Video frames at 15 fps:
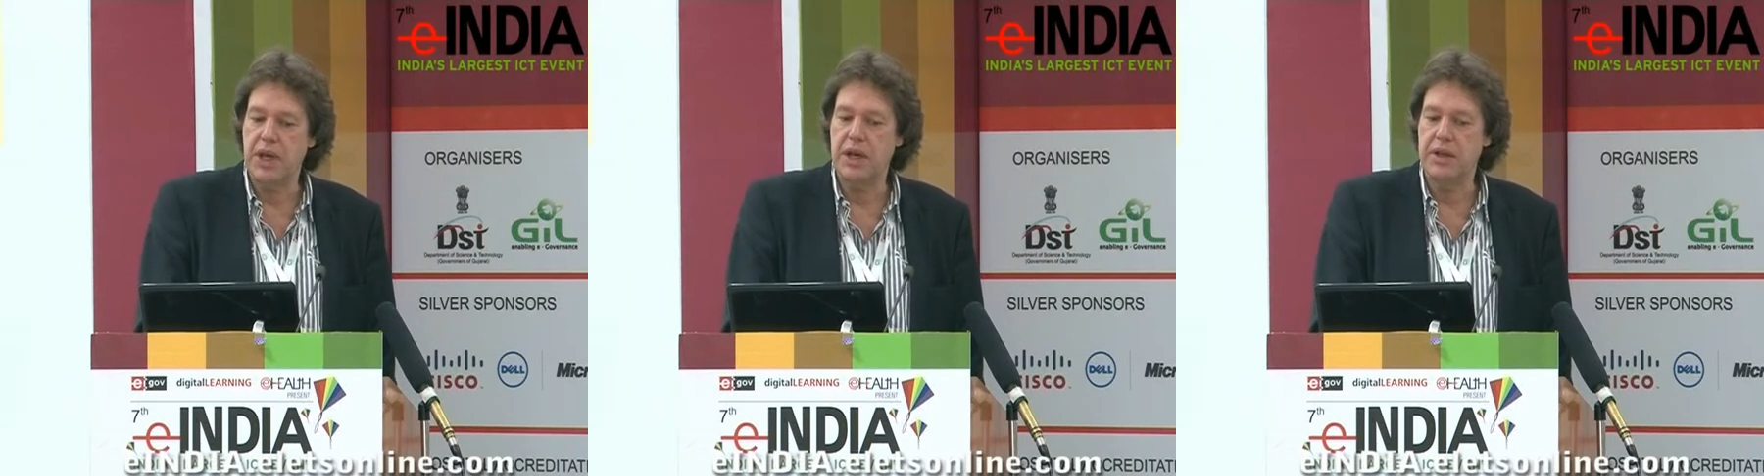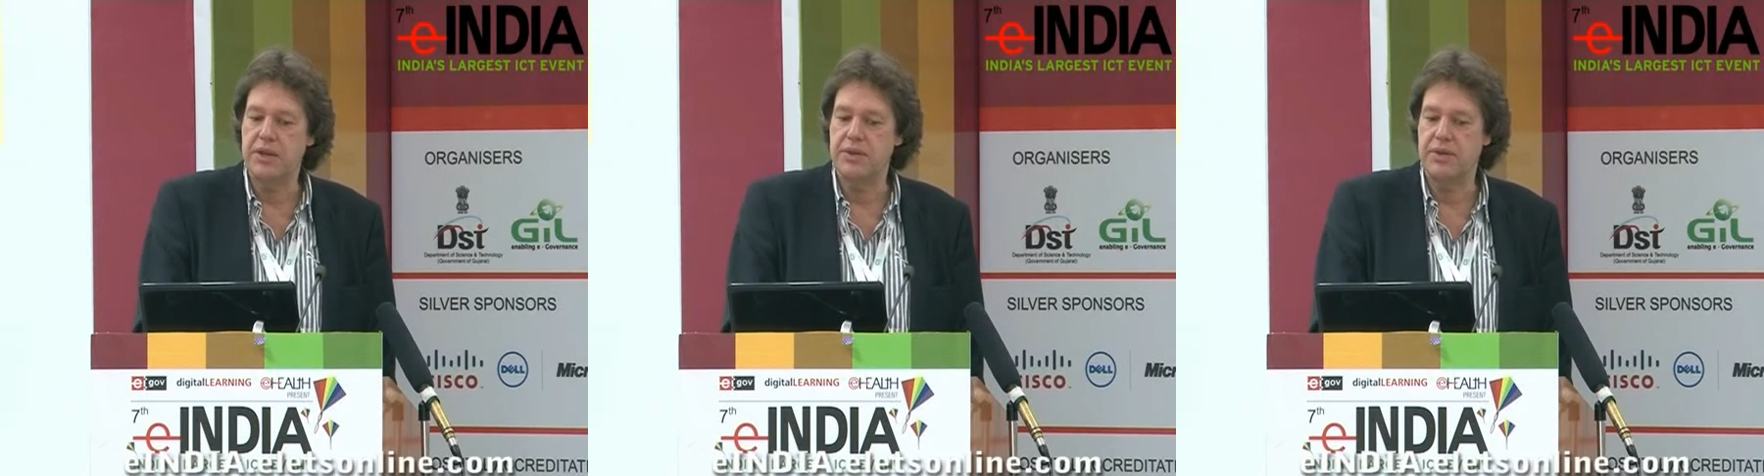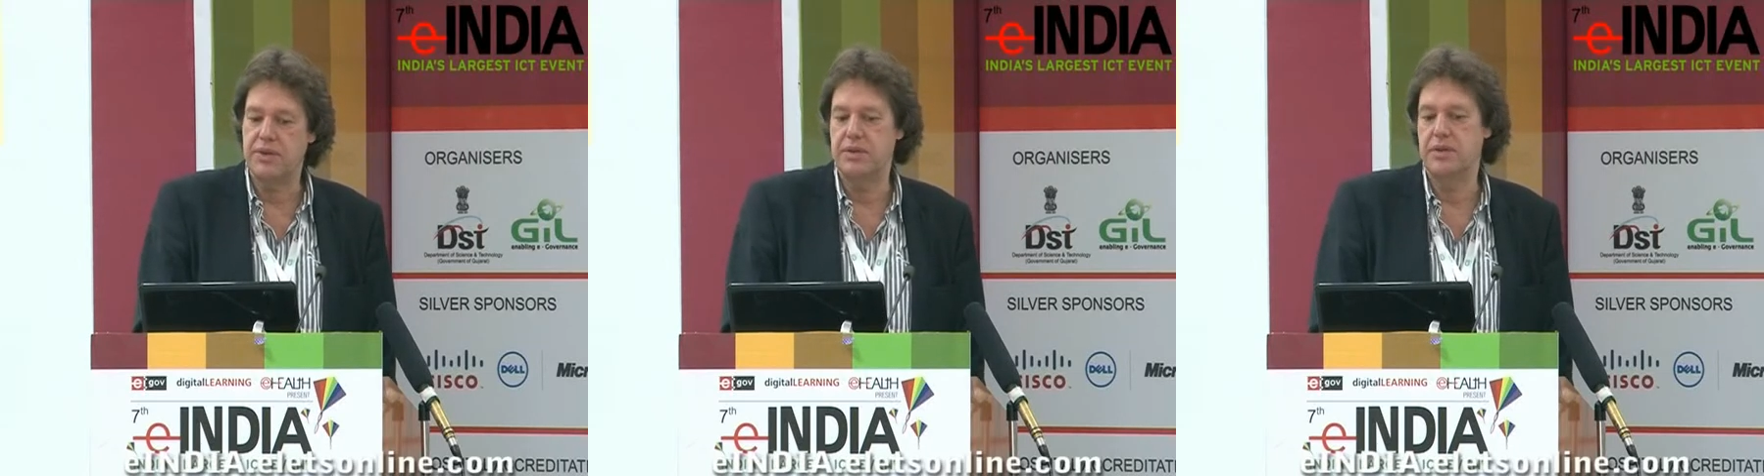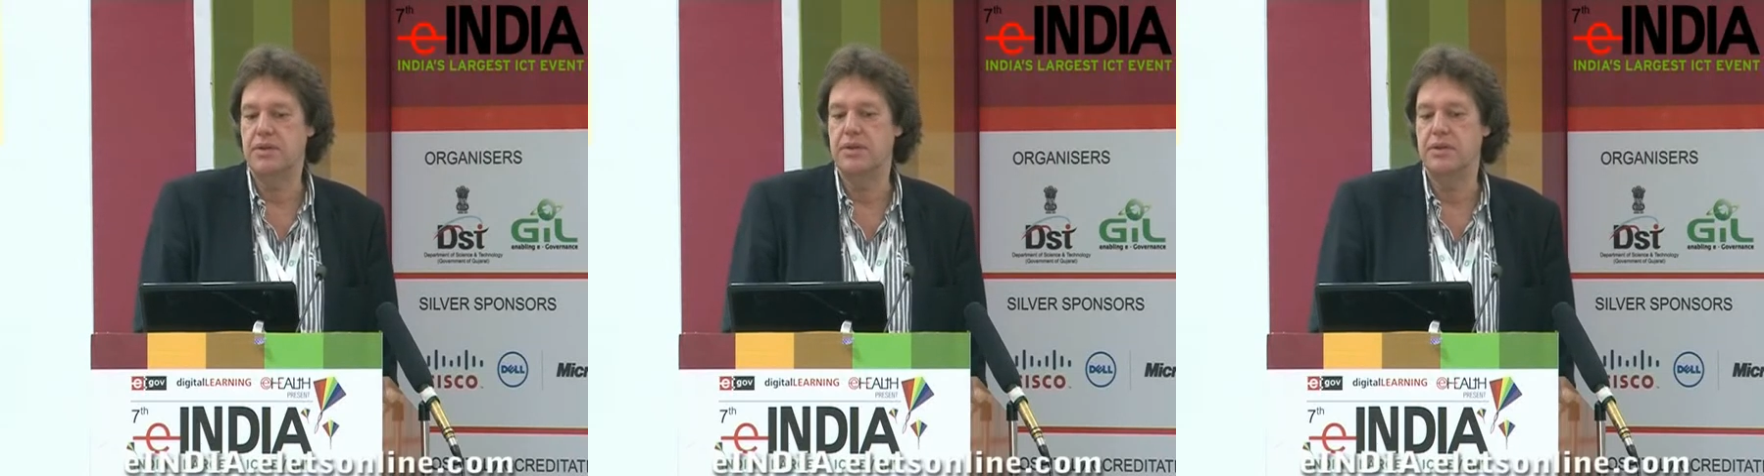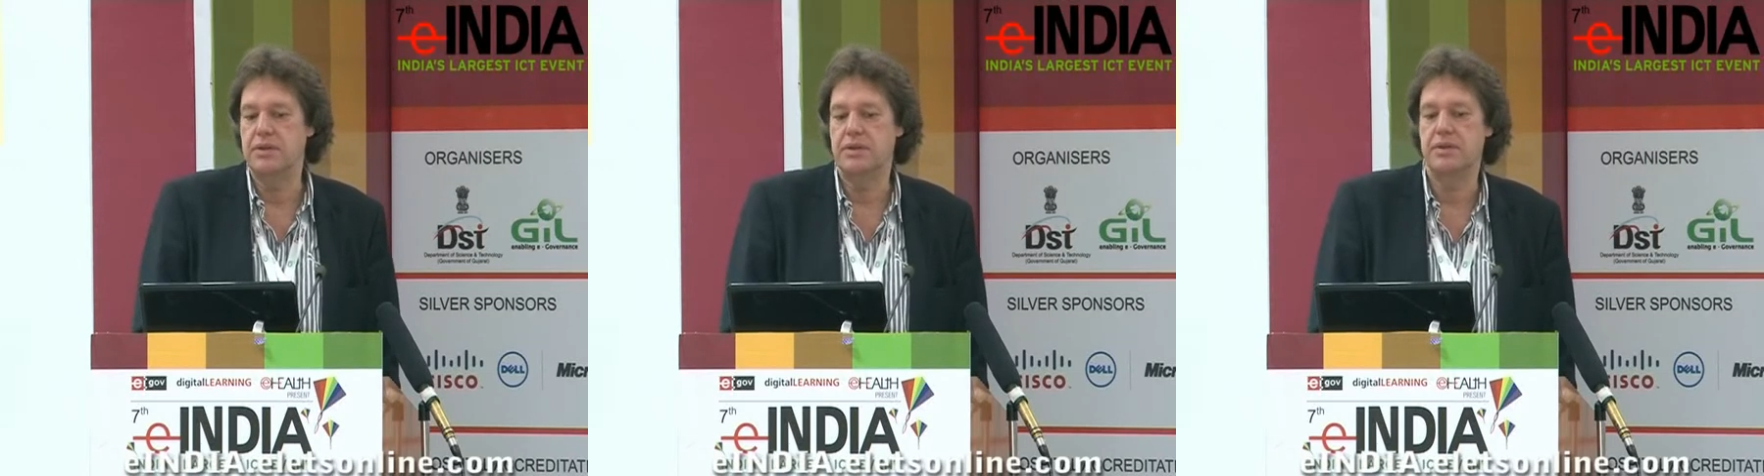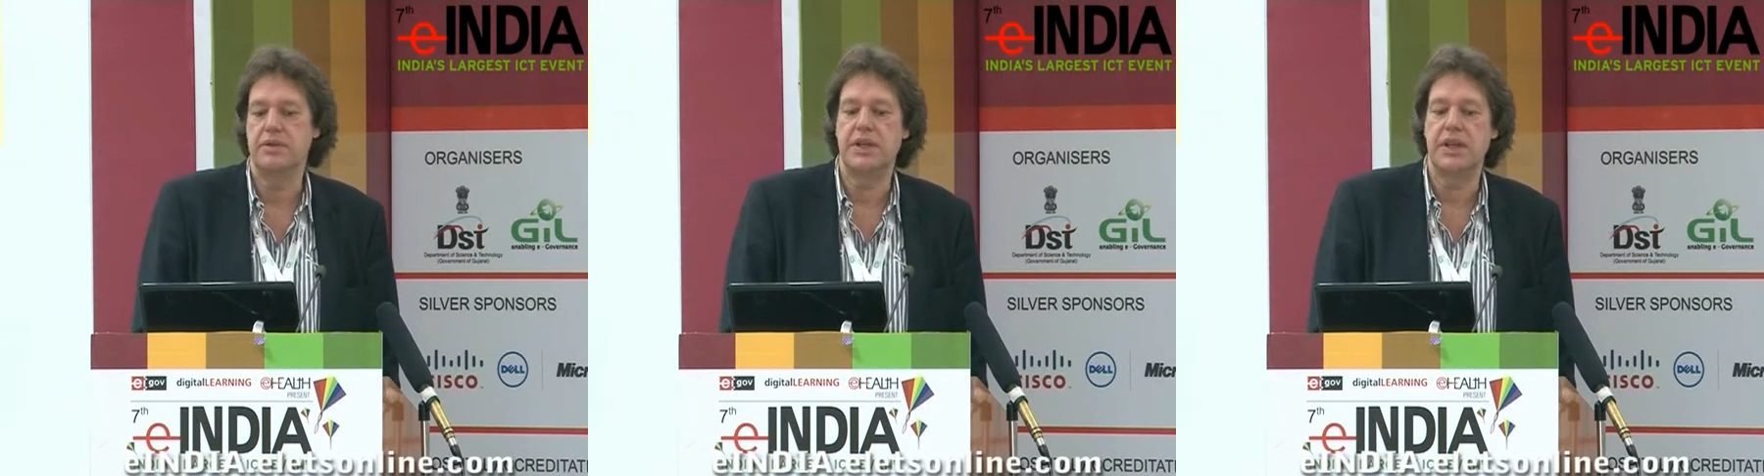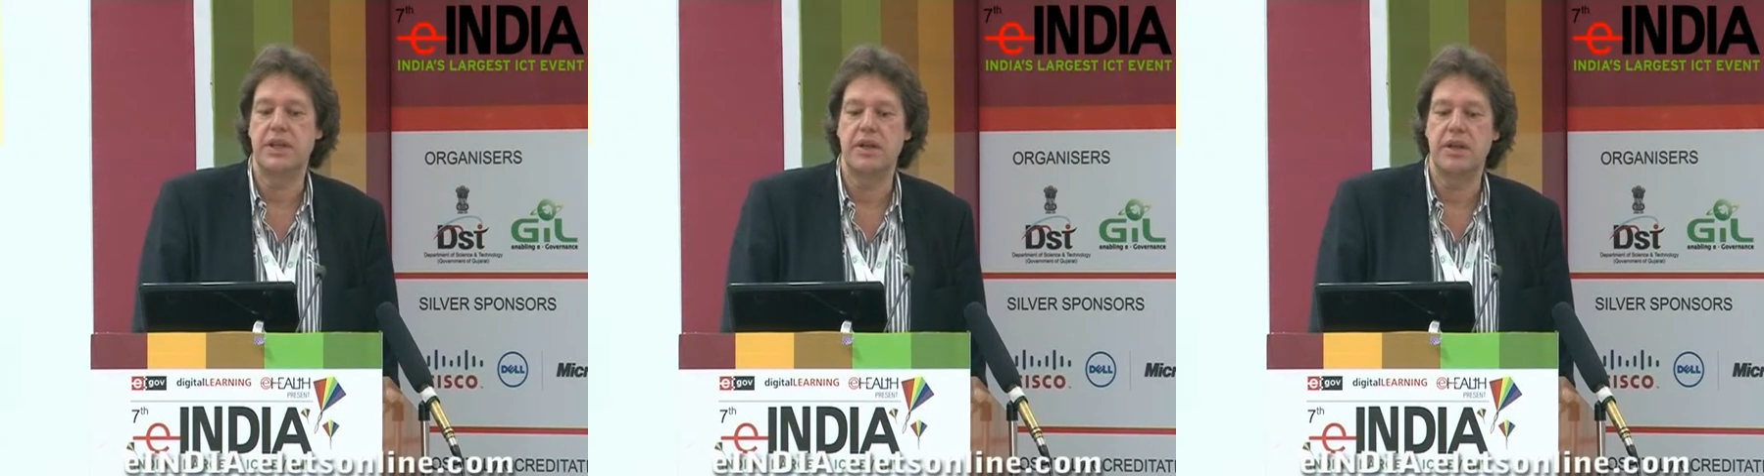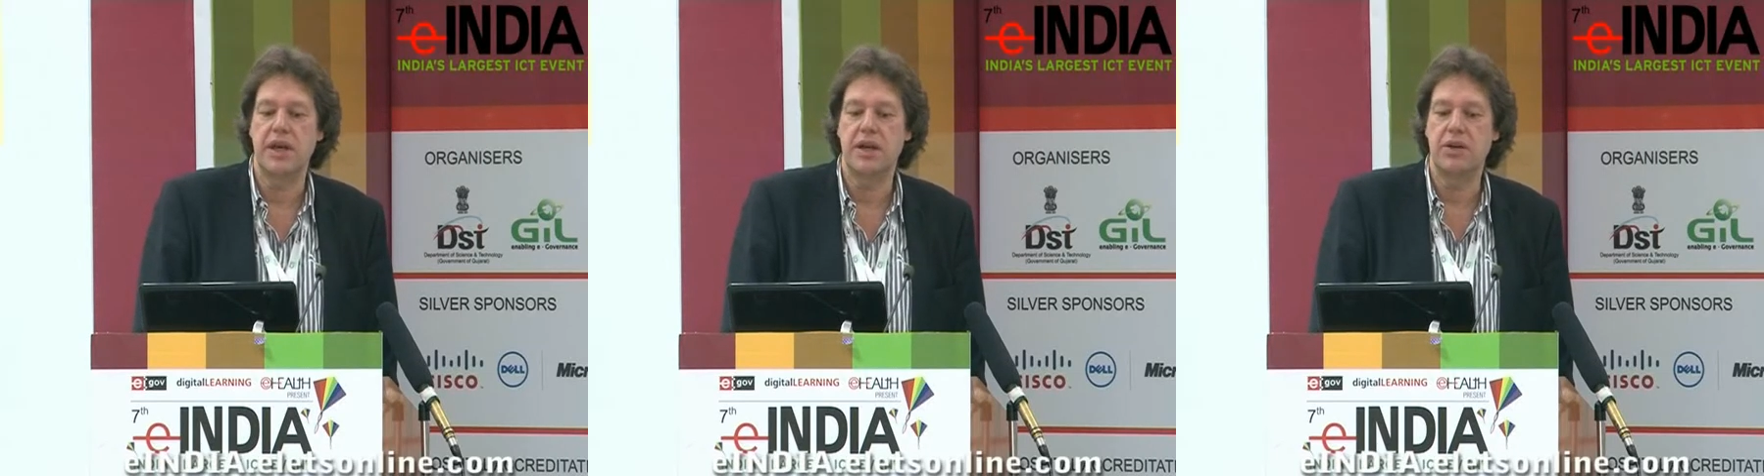hadn't
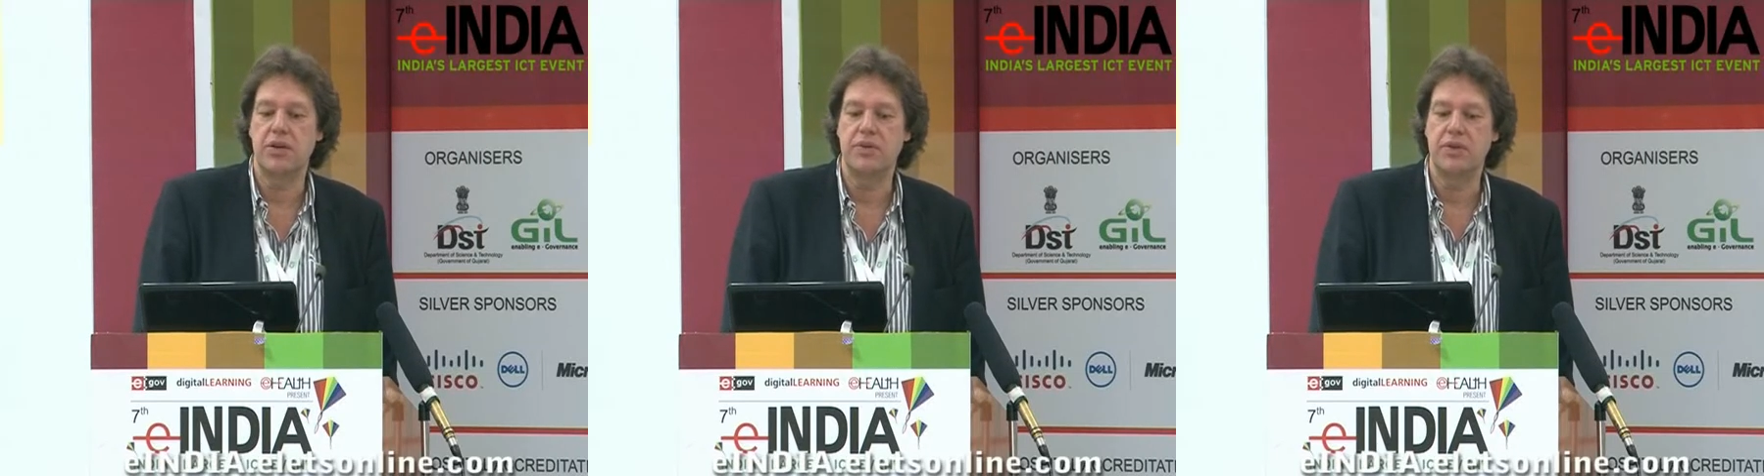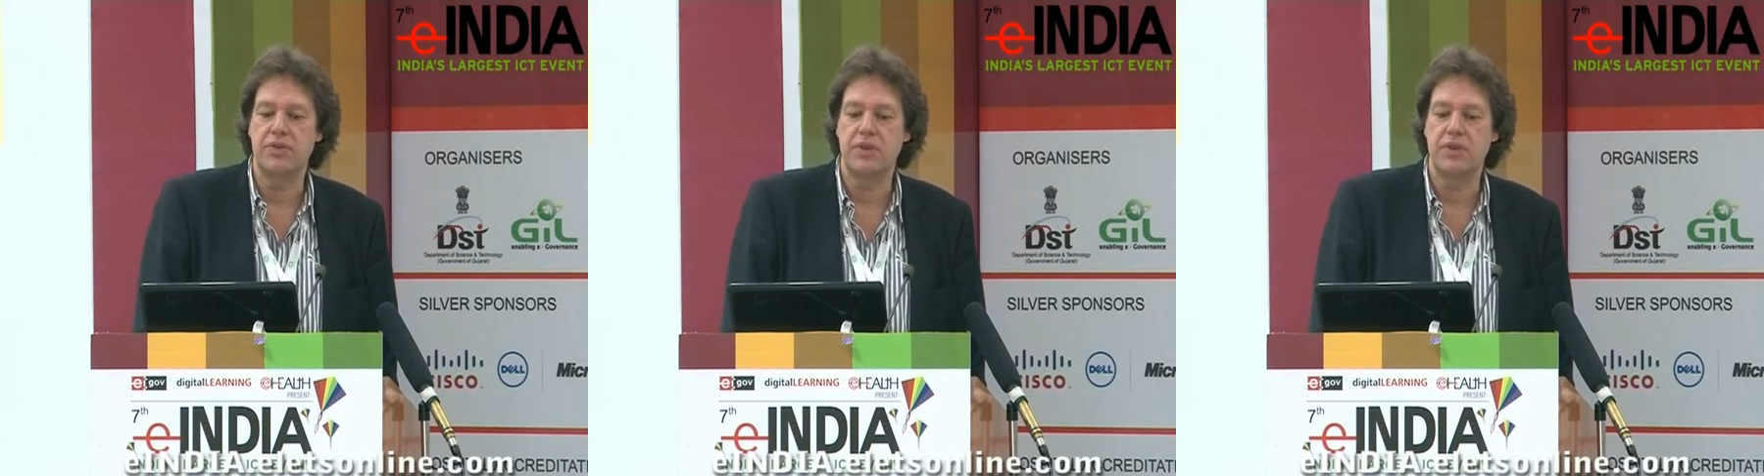taken care of the